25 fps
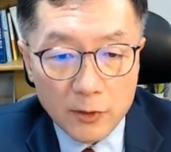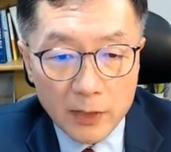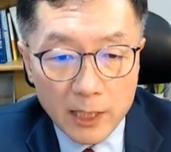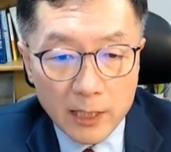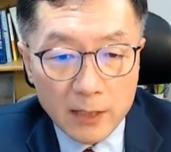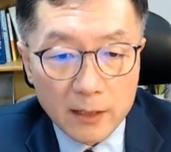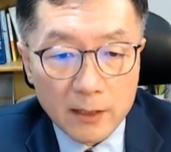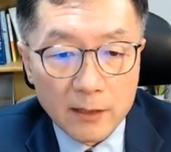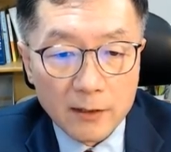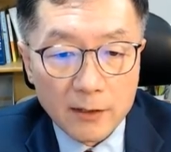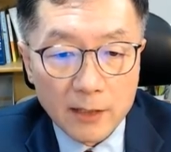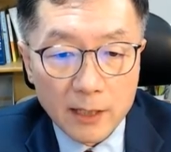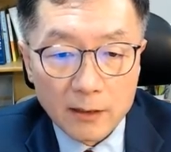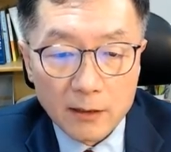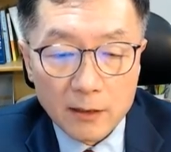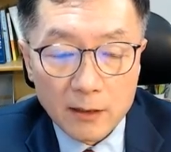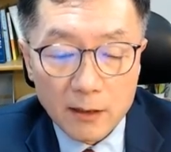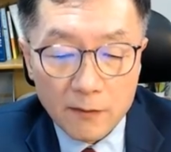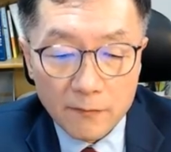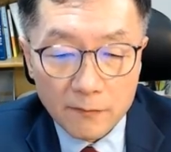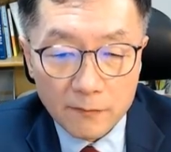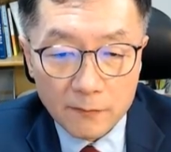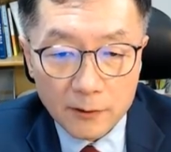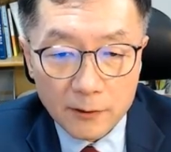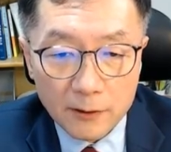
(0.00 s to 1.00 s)
think that
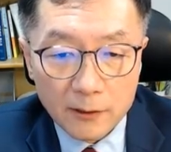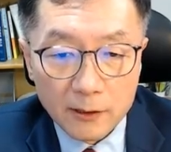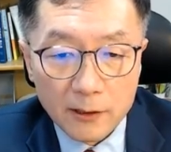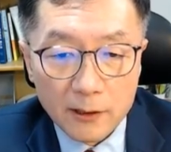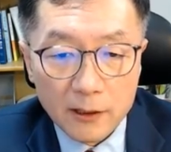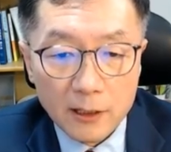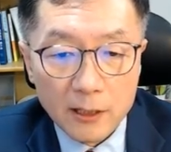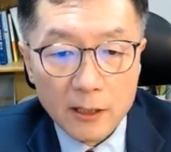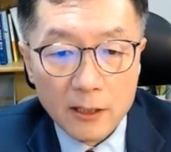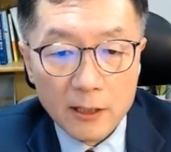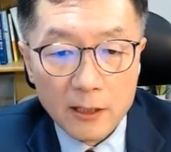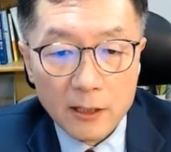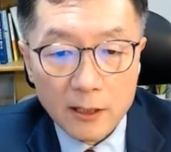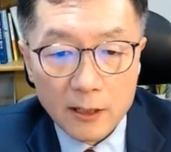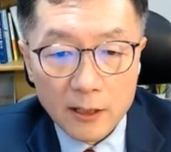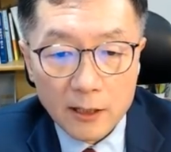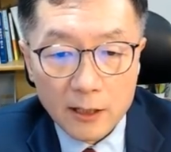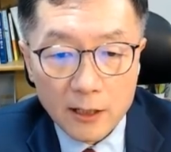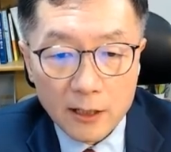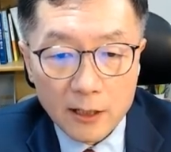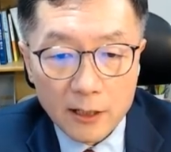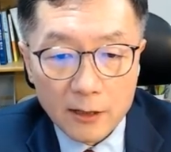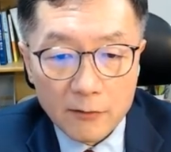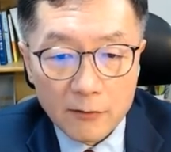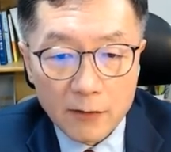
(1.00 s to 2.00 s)
tougher
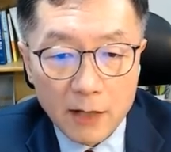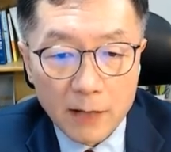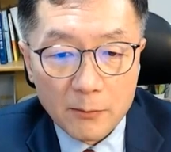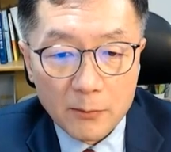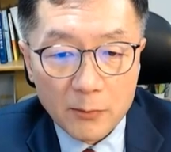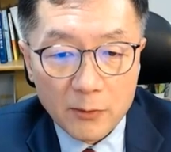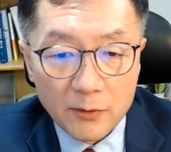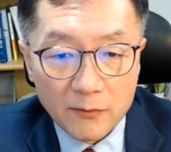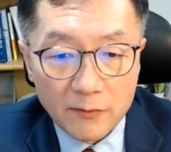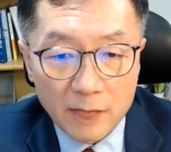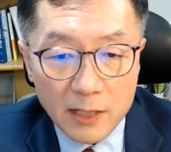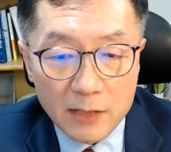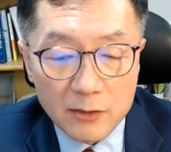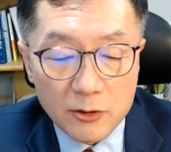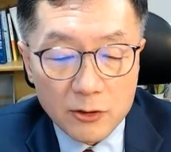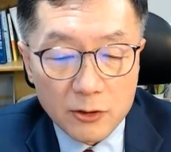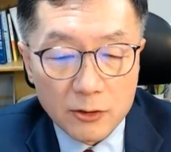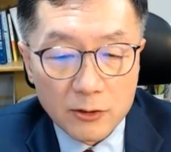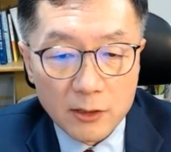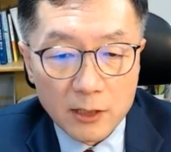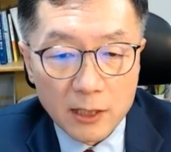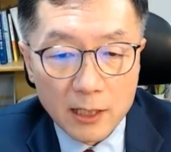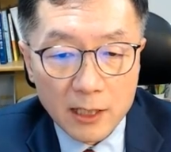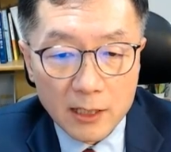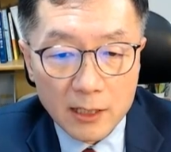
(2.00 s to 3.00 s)
uh, crime
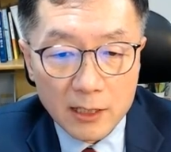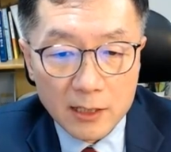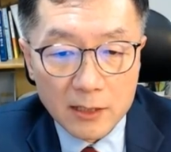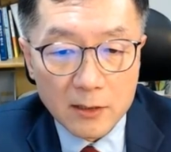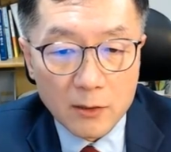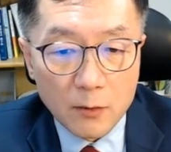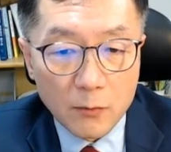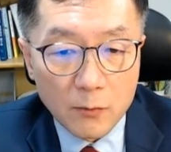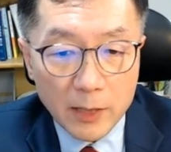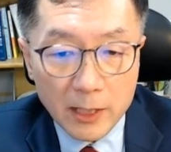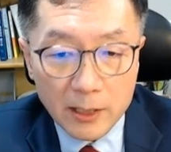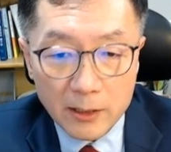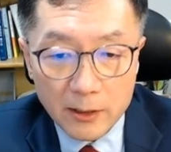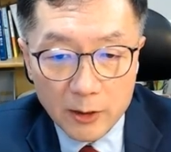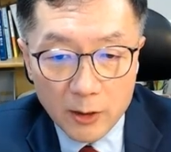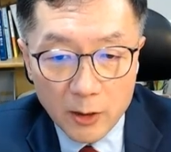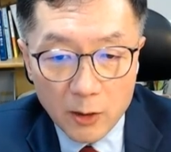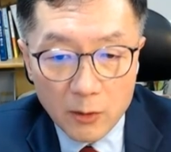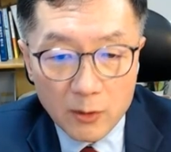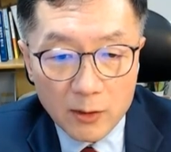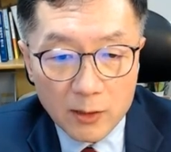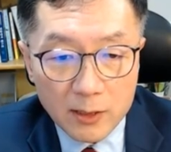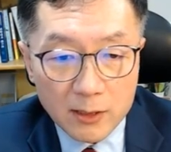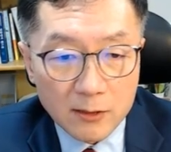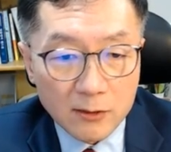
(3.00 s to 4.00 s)
prevention is the way to
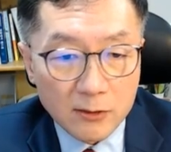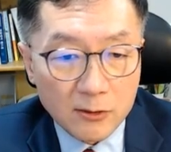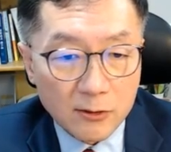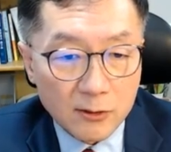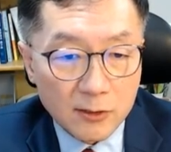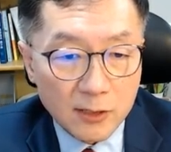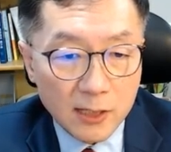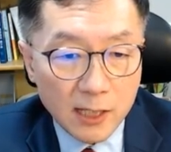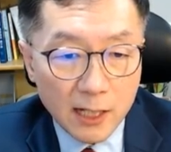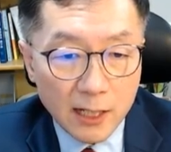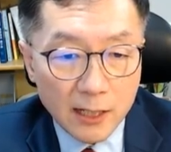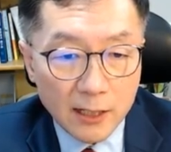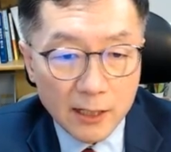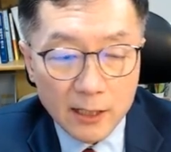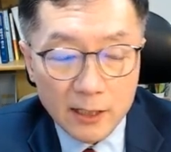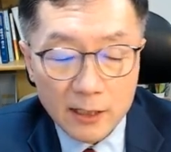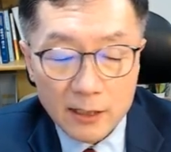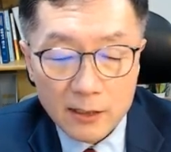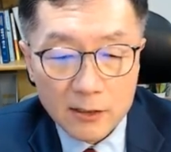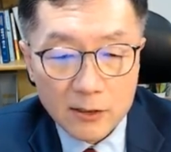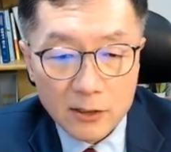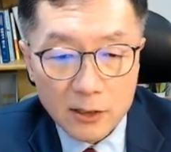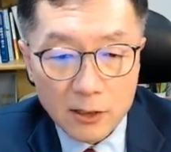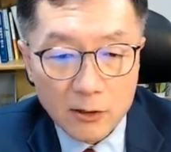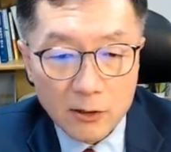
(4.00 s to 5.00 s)
go as a society.
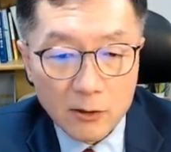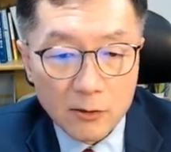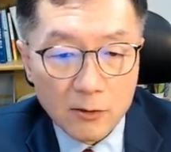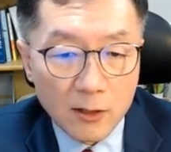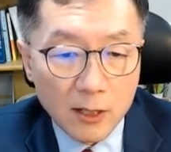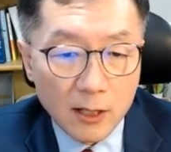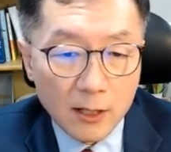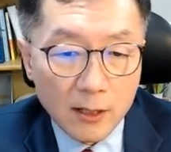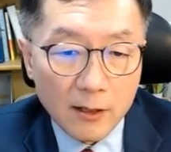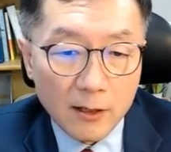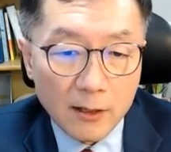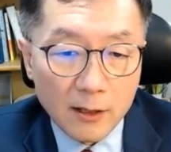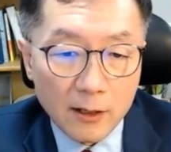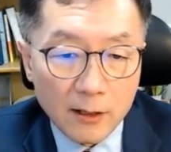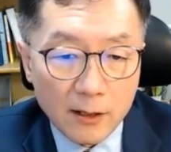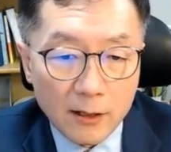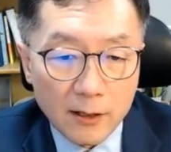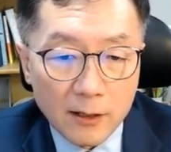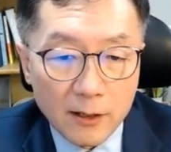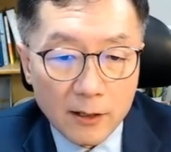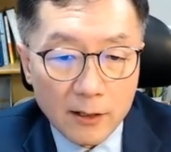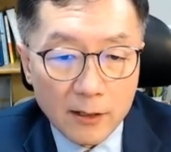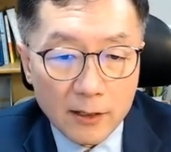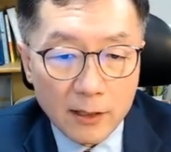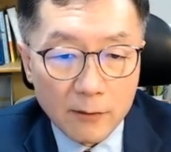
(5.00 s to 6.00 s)
So
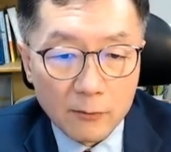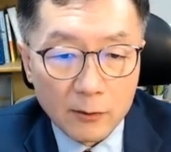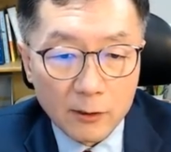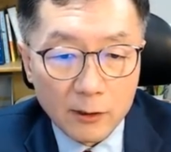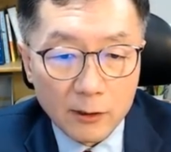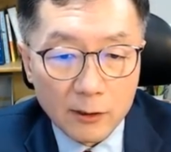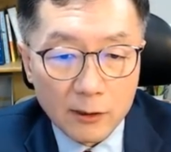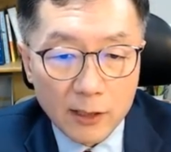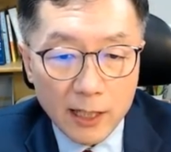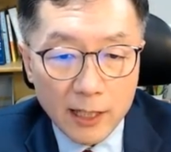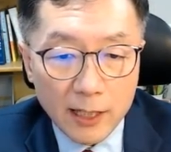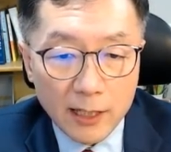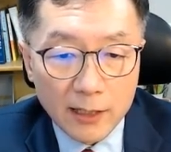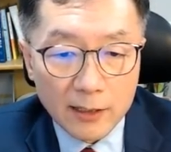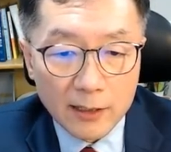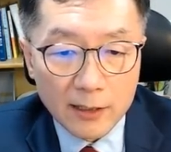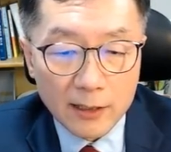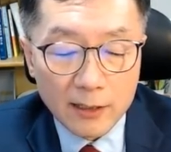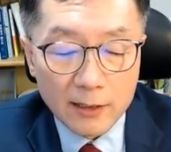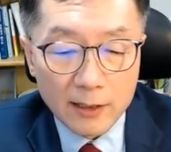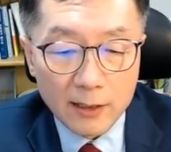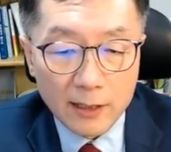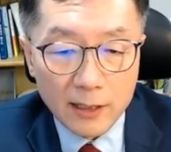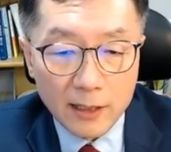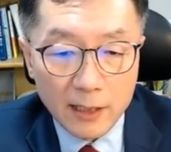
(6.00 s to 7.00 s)
uh, they would look at
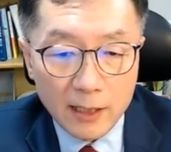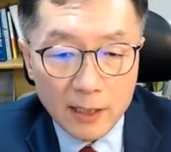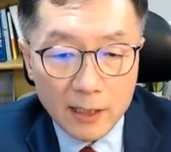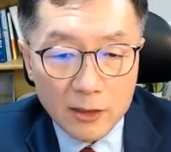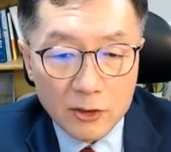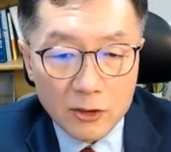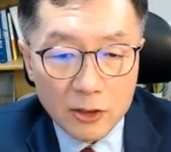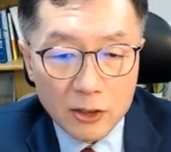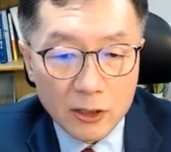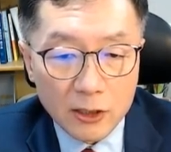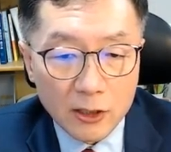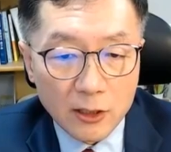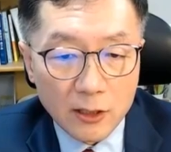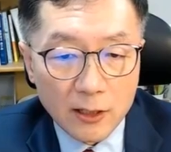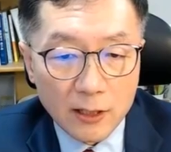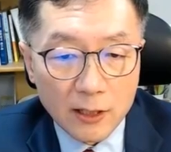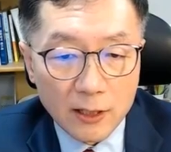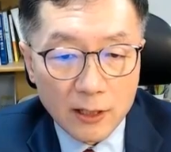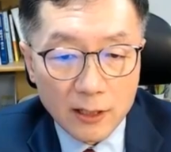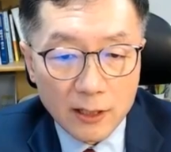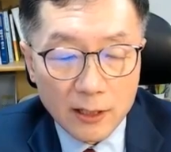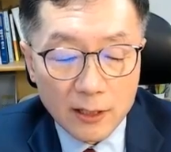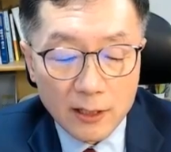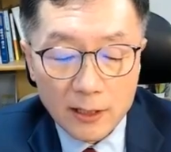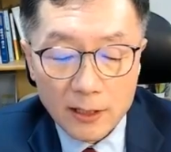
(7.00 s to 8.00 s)
the, each
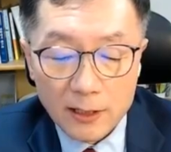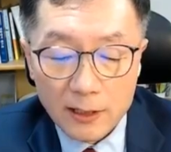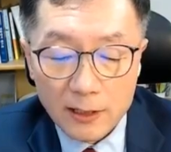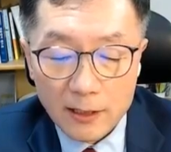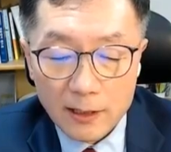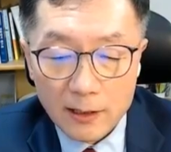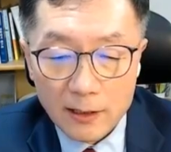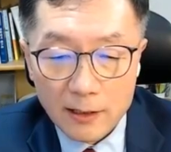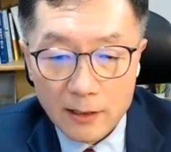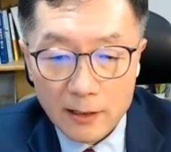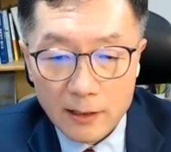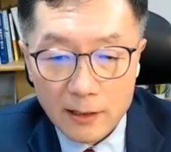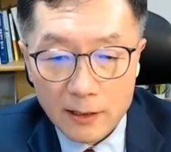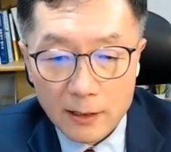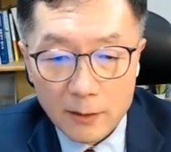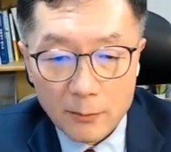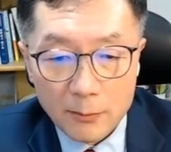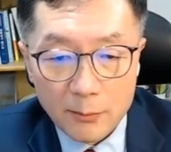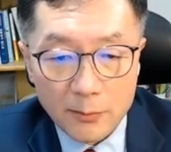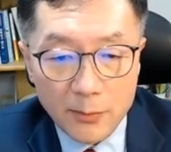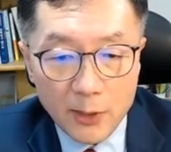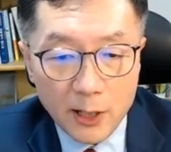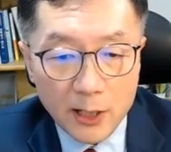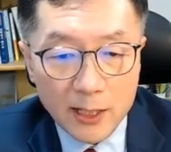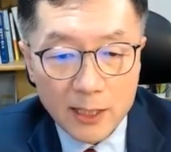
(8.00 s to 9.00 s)
uh, uh
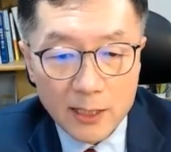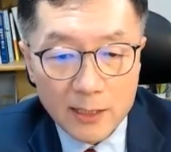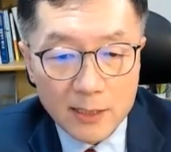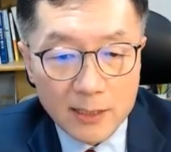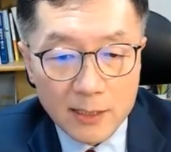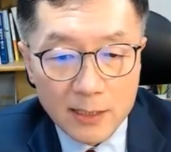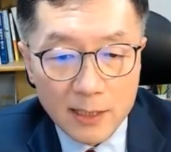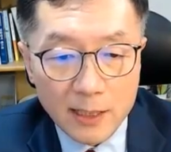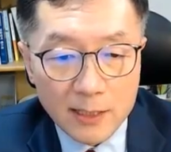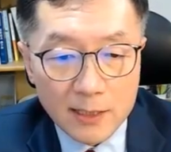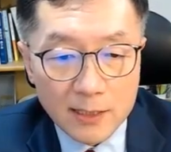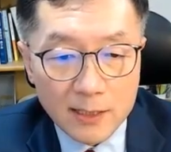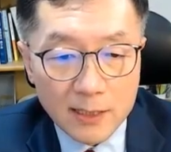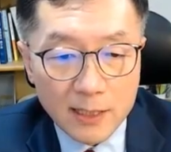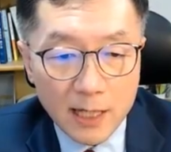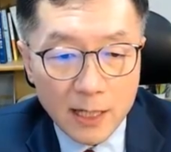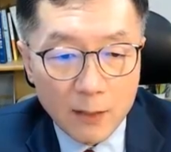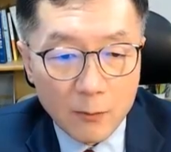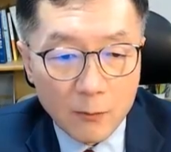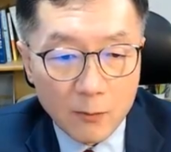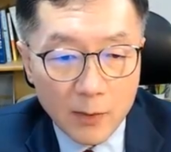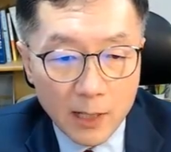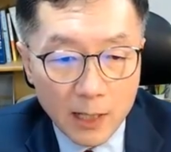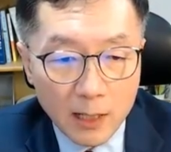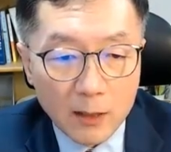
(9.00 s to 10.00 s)
buckets and say,
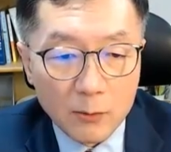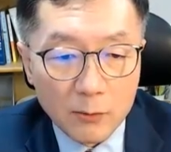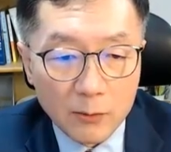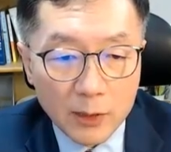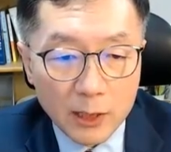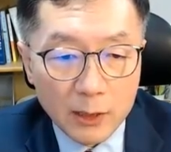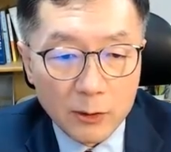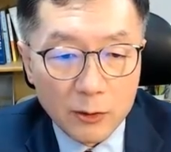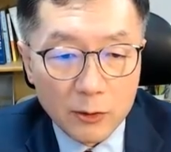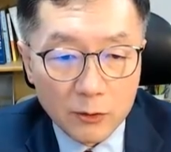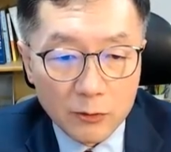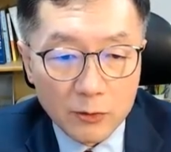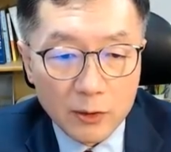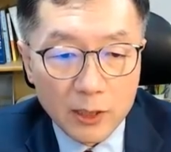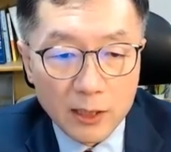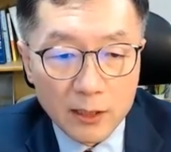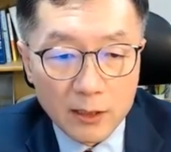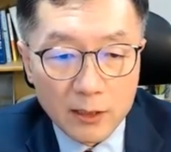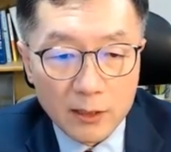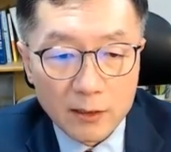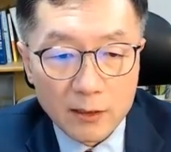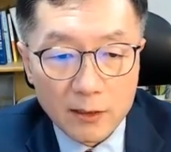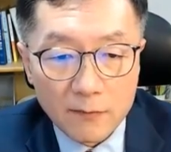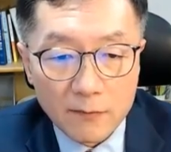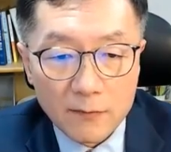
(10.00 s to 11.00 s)
well, we do need
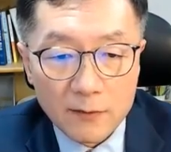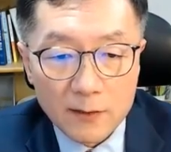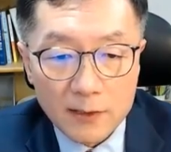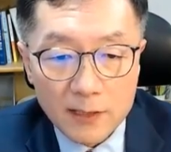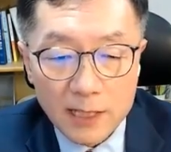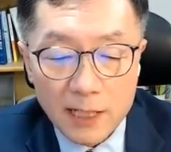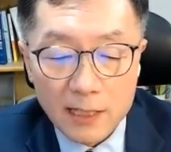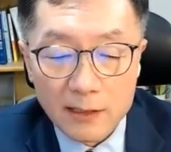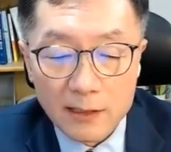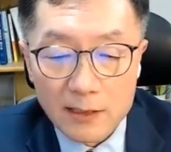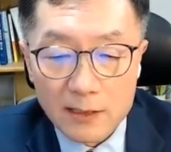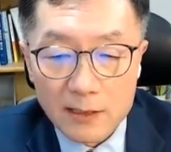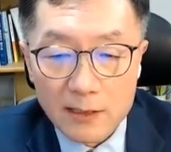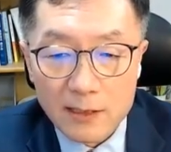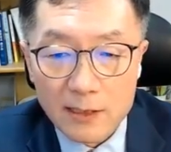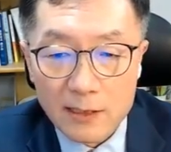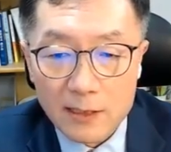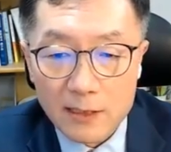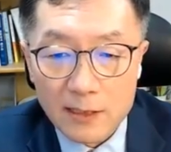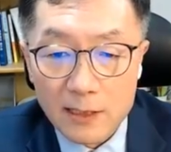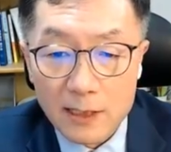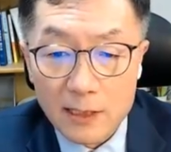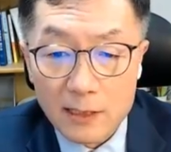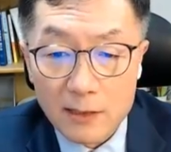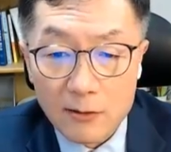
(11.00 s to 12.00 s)
the tougher
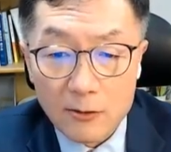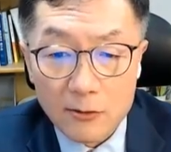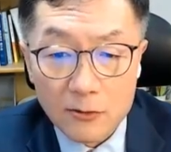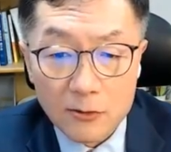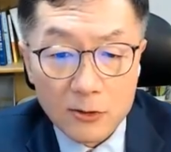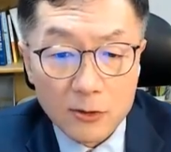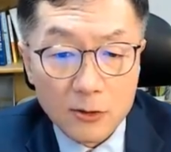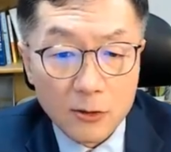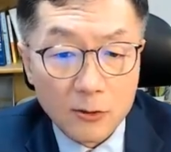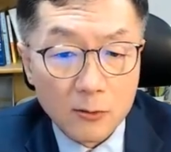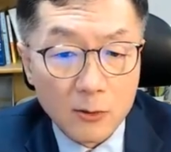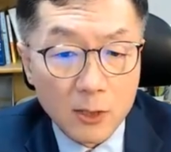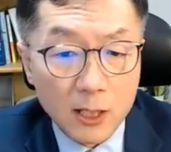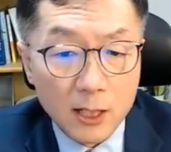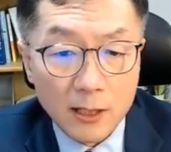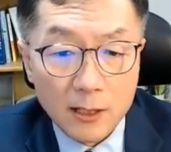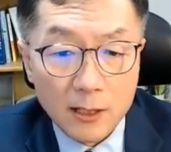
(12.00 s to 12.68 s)
sentences and also